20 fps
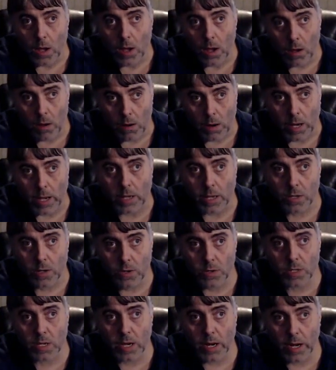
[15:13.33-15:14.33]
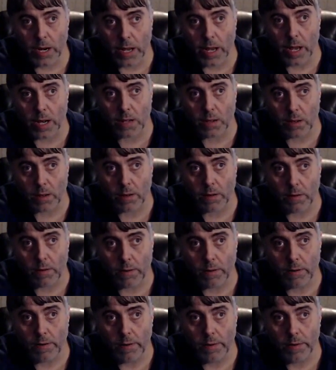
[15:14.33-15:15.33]
guess who's going to get
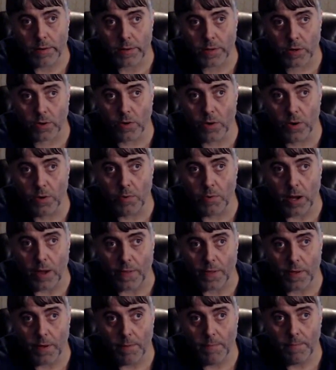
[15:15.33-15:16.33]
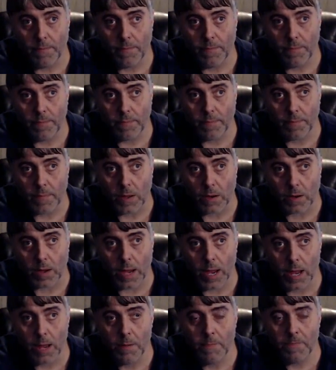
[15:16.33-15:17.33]
screwed with?
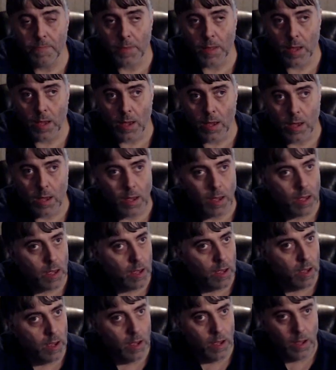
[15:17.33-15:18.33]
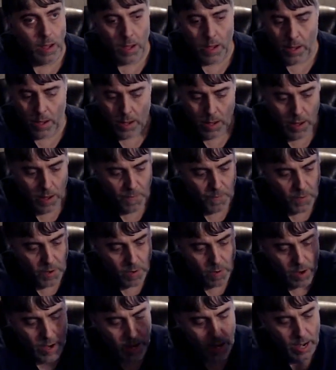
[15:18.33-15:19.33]
Okay? If
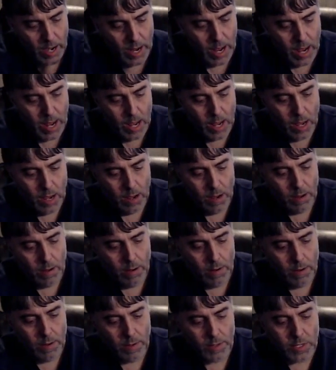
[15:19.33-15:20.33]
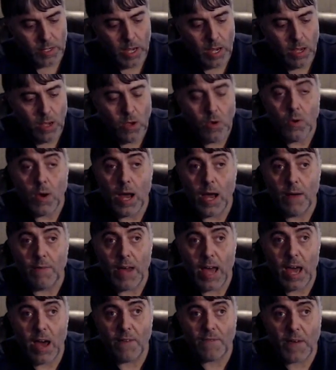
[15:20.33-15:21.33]
you're in a, say you have
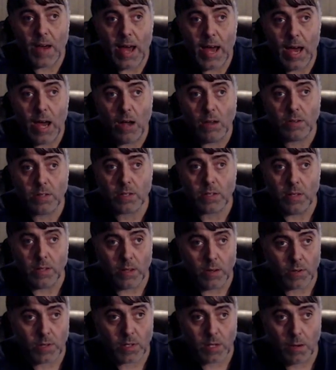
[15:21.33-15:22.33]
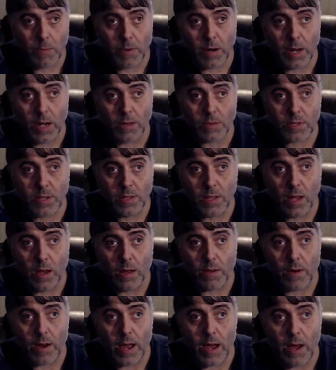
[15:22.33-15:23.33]
half a house and there's someone else in the
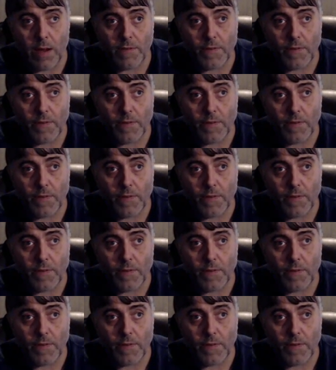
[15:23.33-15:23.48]
other half,